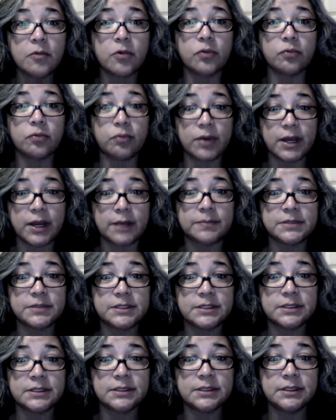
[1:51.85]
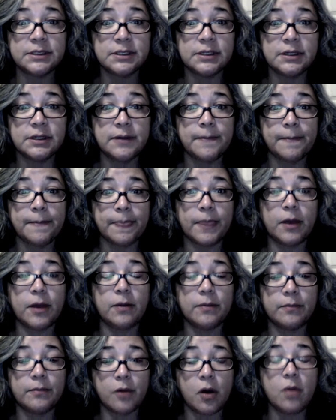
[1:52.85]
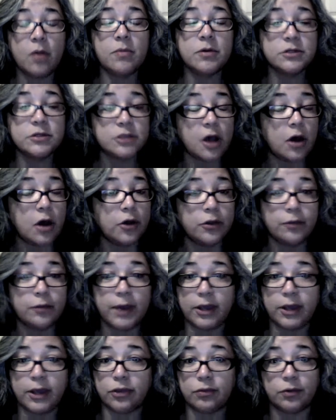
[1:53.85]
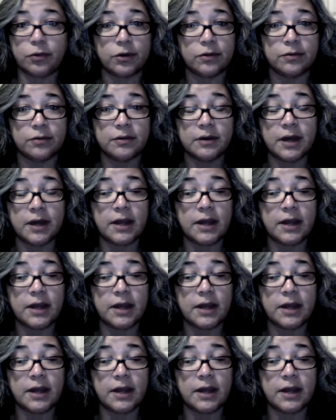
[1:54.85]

were ripped almost all the way through.